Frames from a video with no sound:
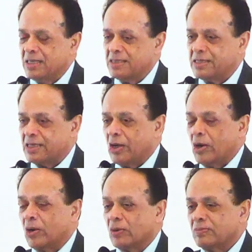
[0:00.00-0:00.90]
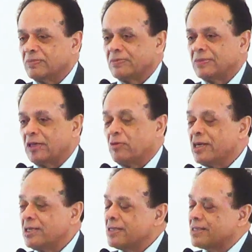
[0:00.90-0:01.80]
So he
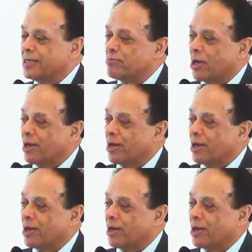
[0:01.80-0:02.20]
went and said,